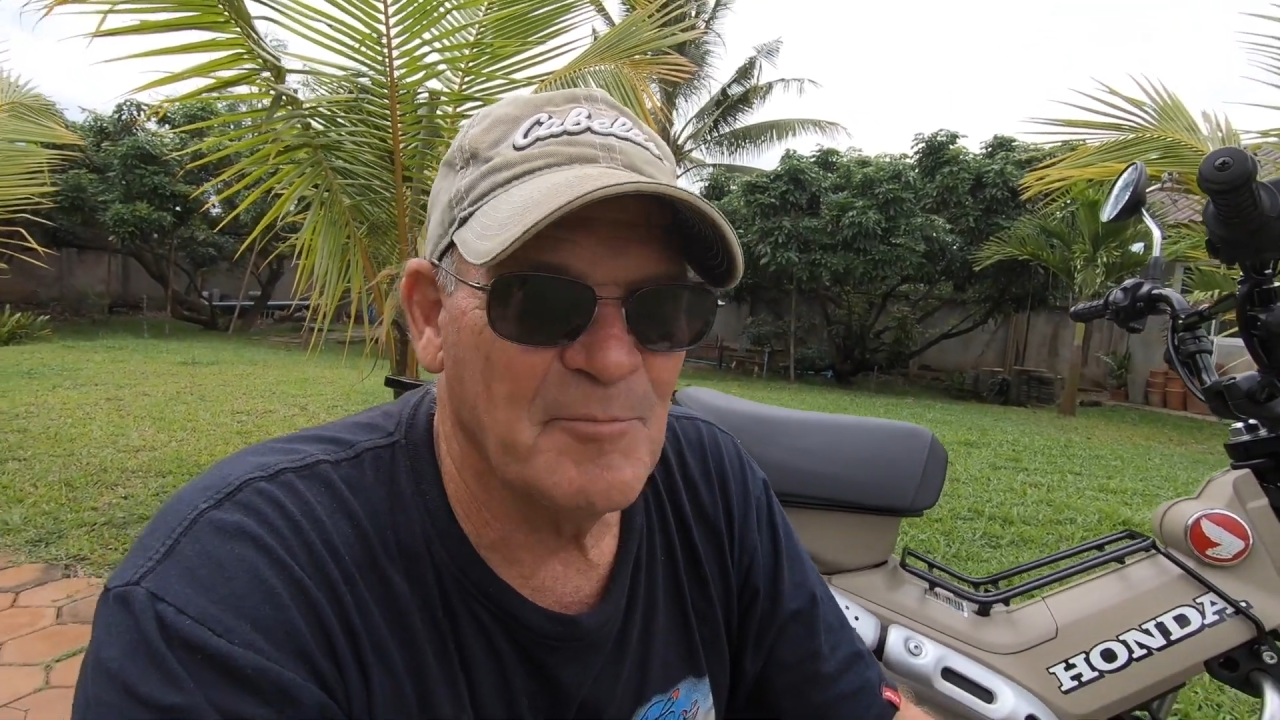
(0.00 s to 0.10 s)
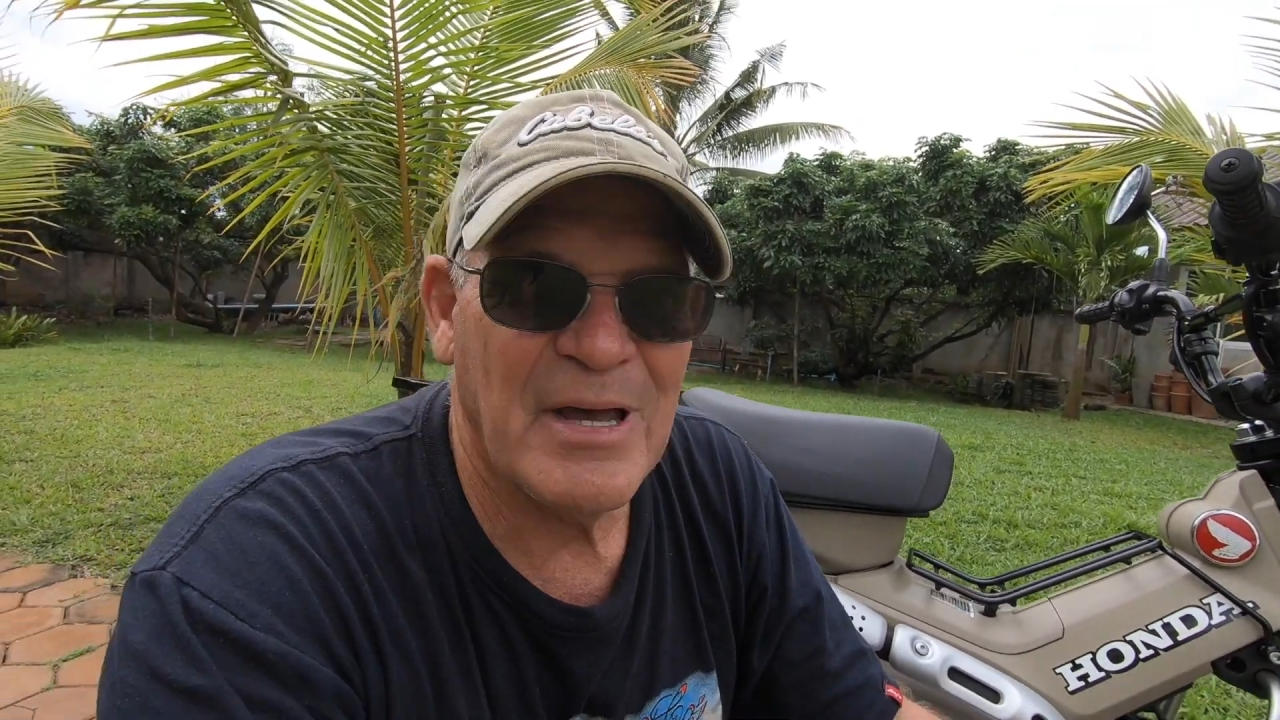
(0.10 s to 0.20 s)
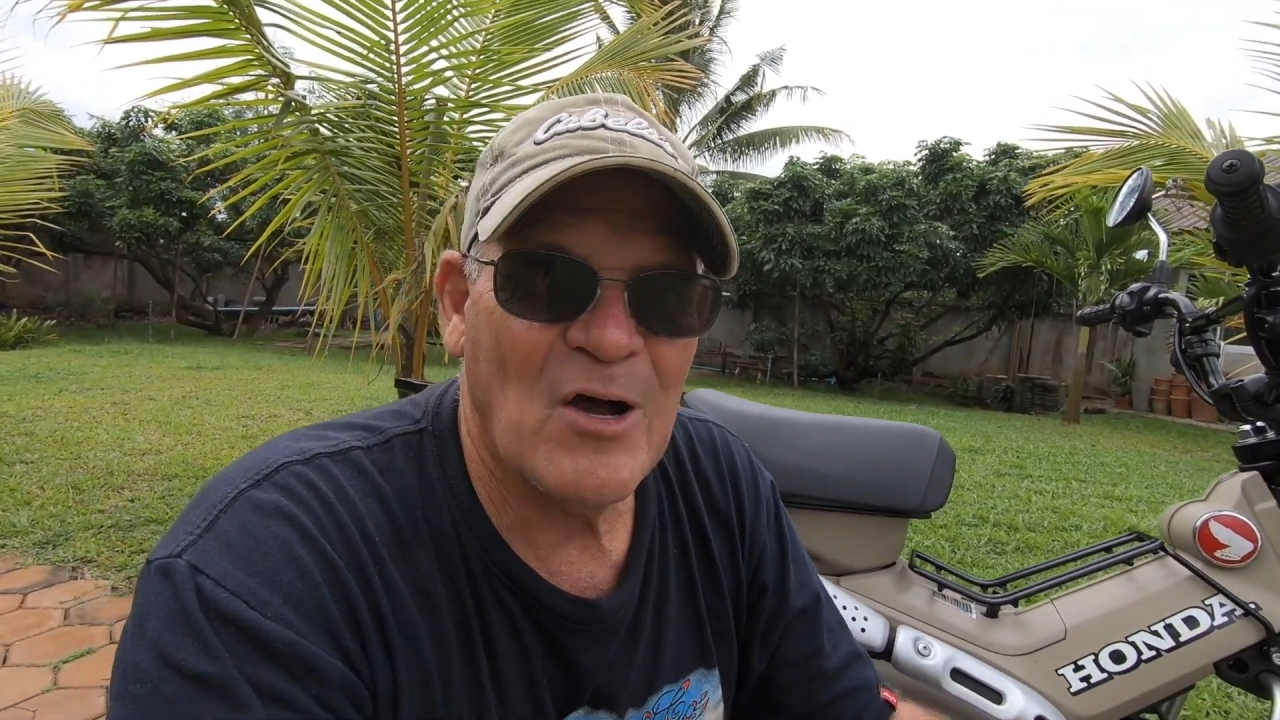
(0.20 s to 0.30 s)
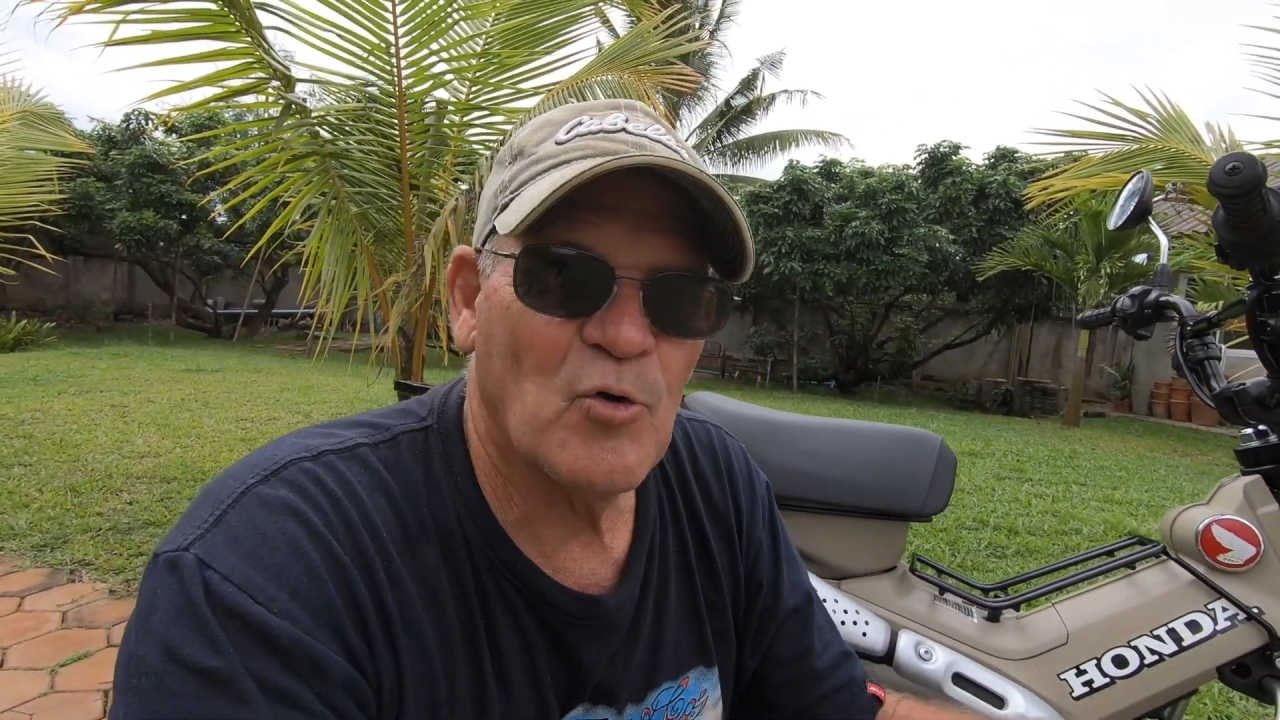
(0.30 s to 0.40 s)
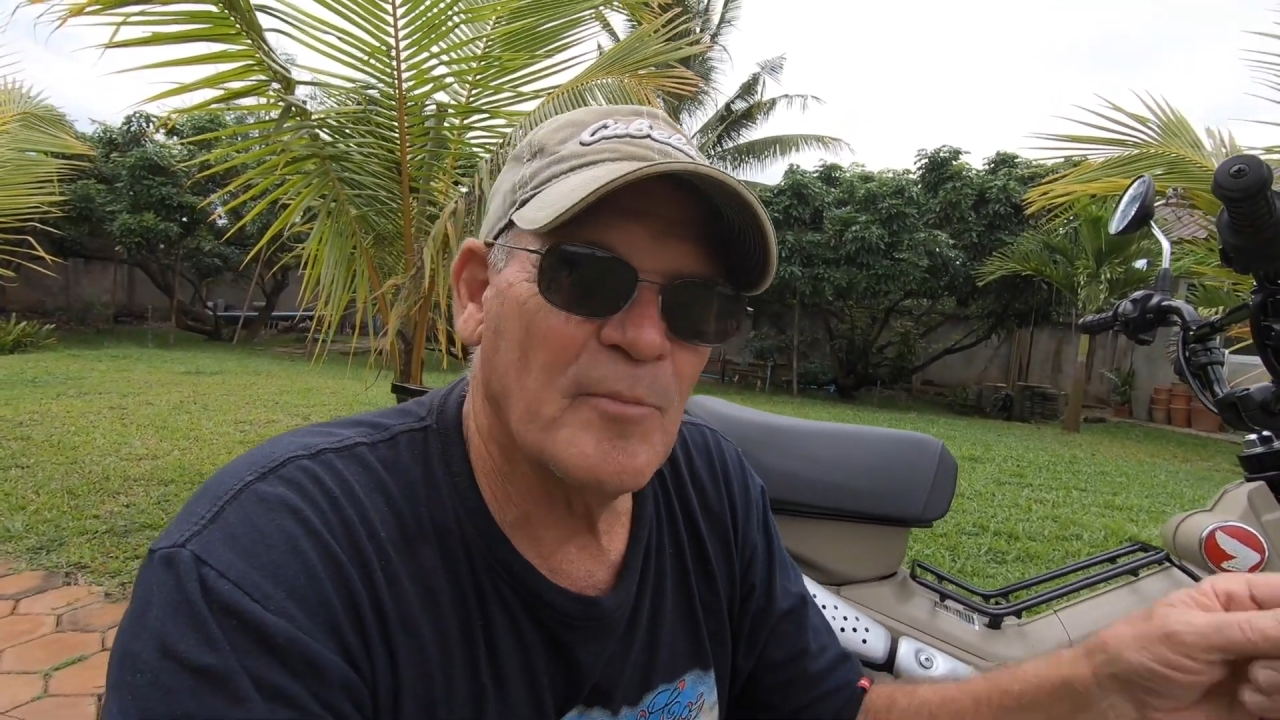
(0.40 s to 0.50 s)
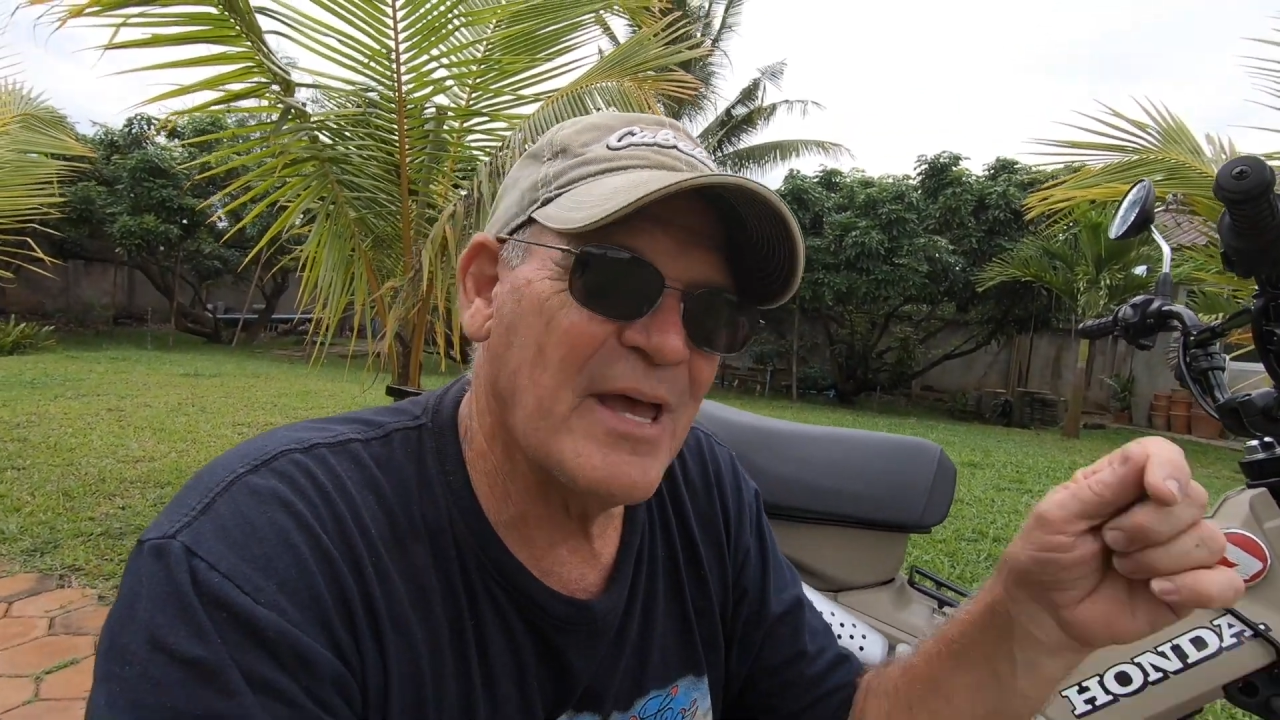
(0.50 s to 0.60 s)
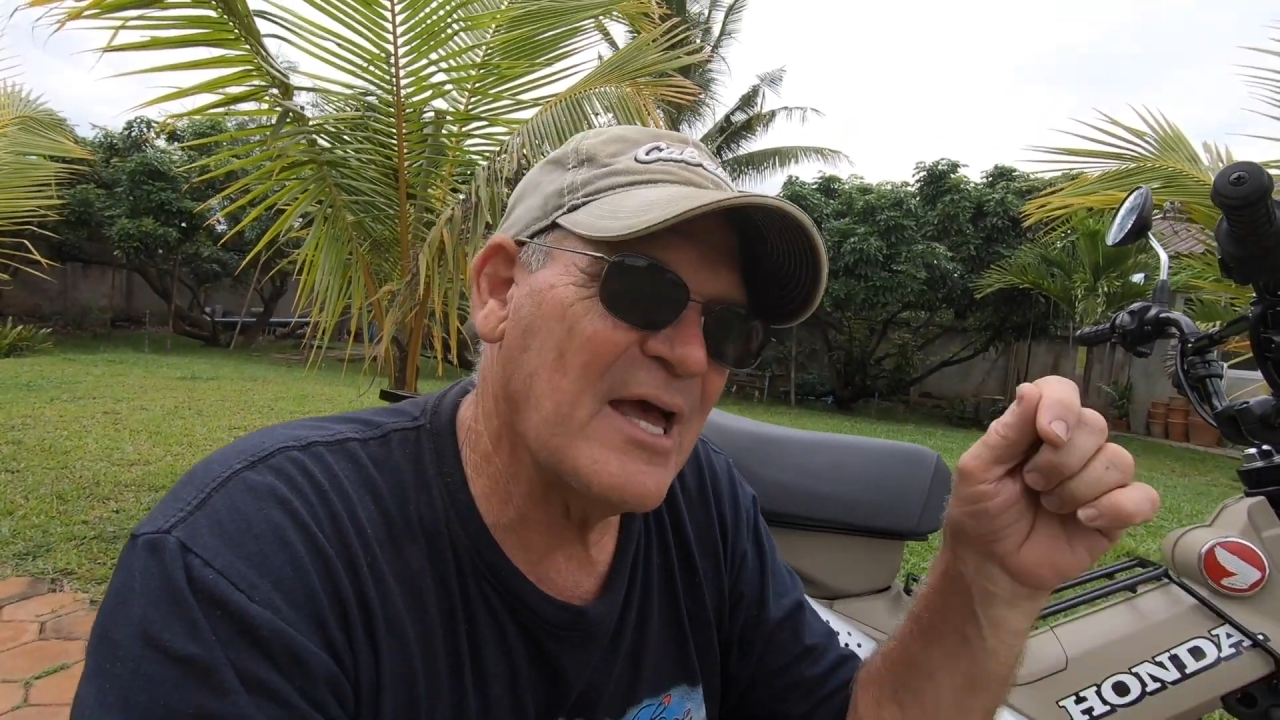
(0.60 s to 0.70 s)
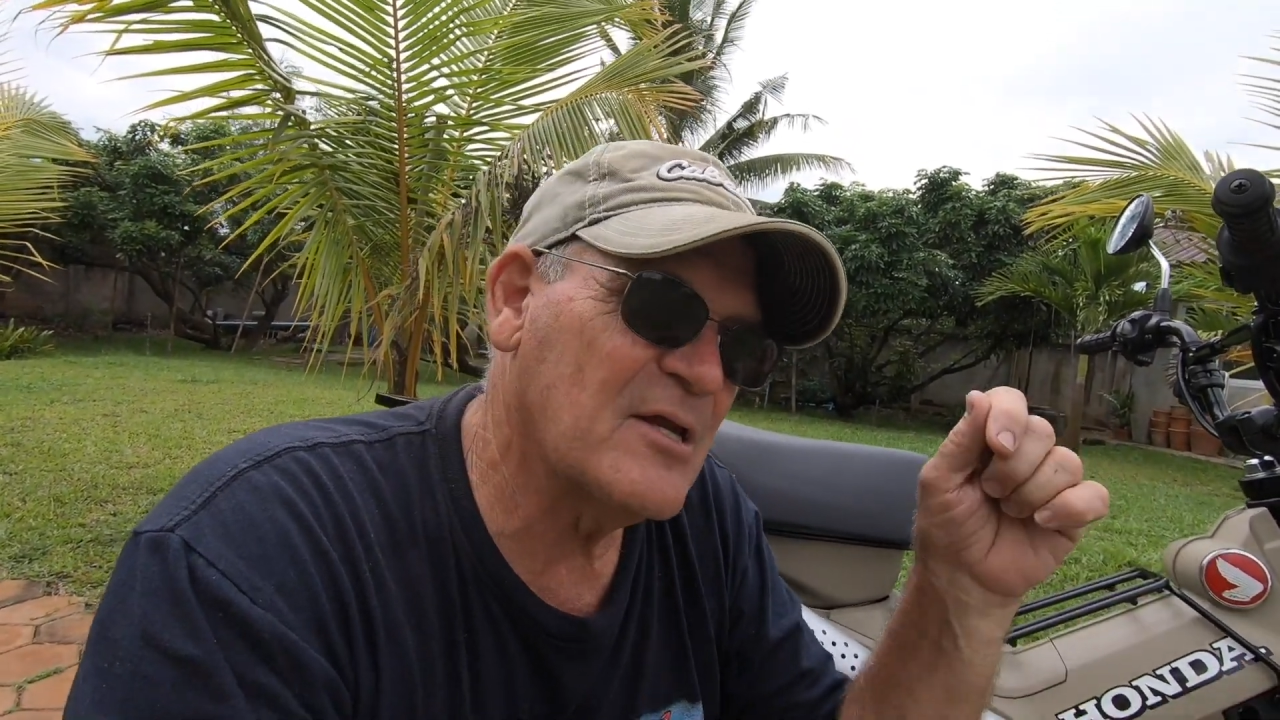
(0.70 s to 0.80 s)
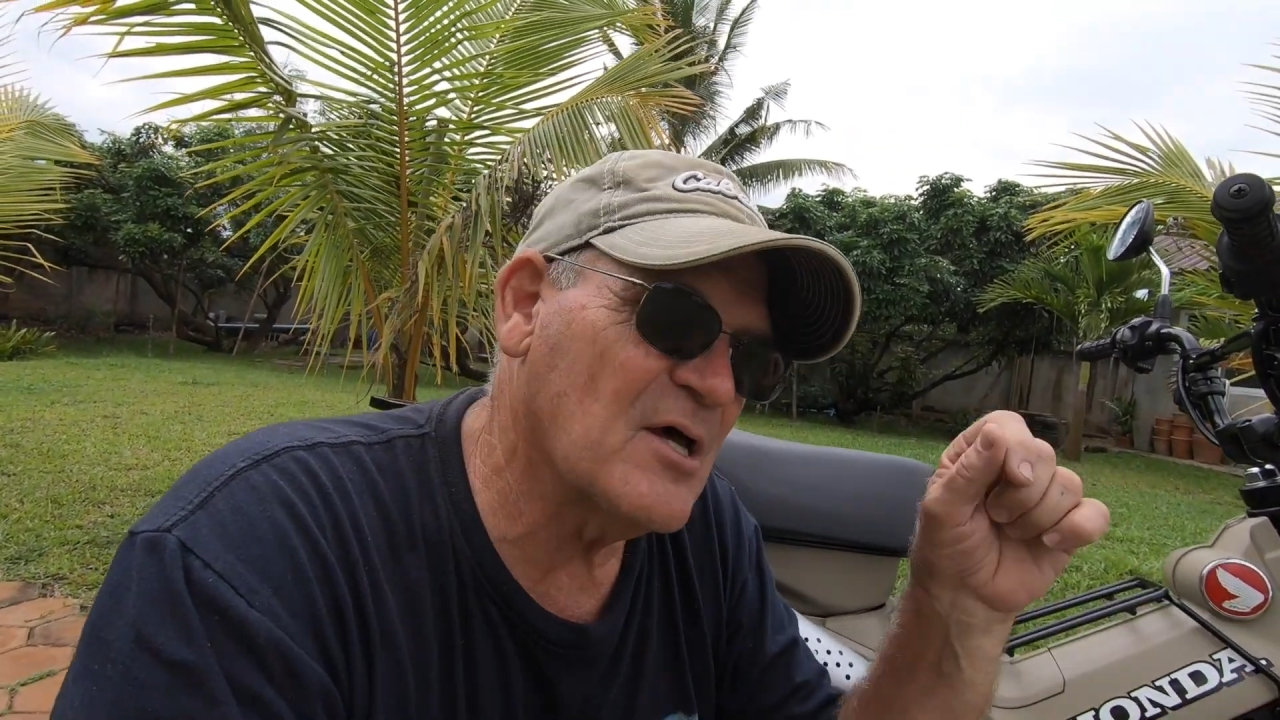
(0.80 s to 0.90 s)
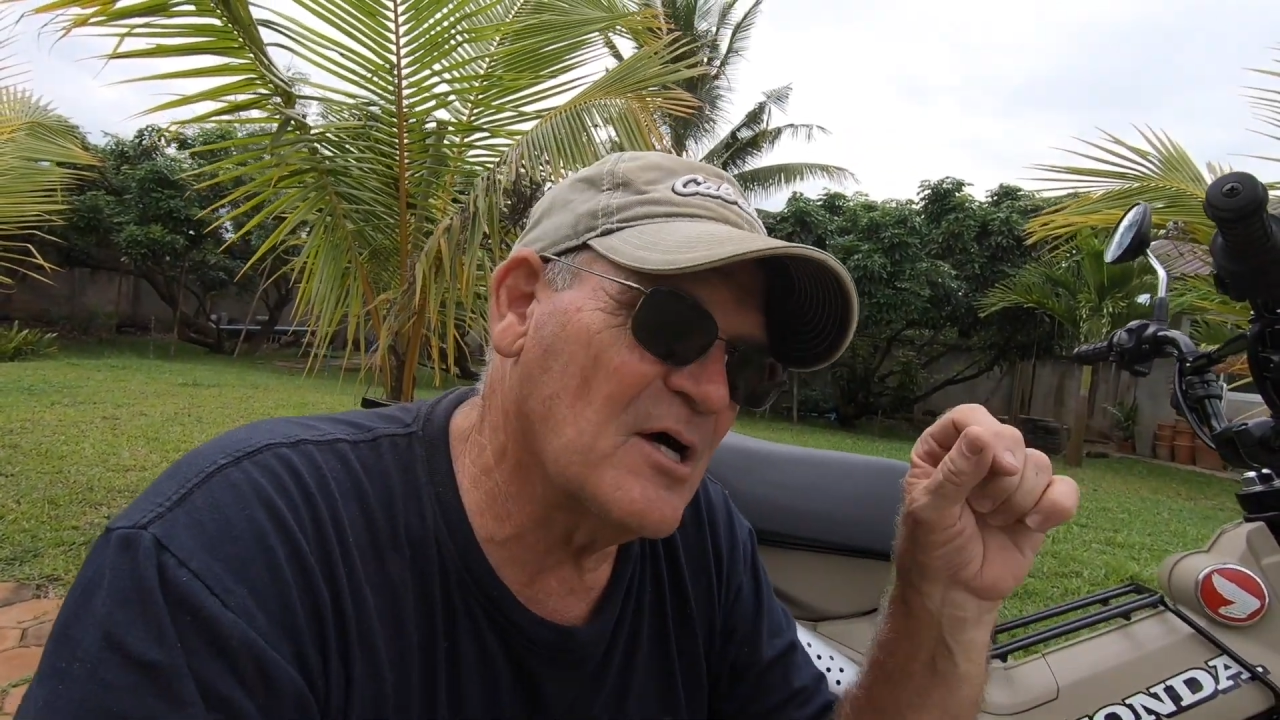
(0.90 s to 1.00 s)
power
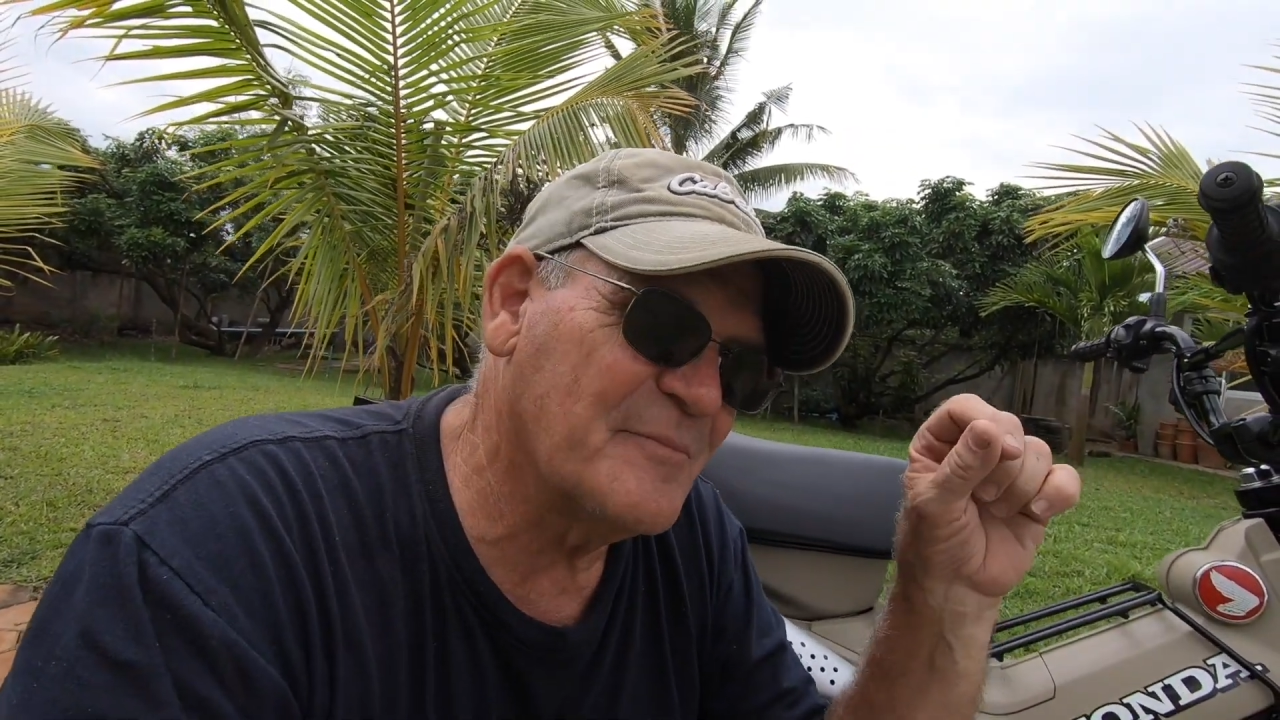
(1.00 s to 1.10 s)
band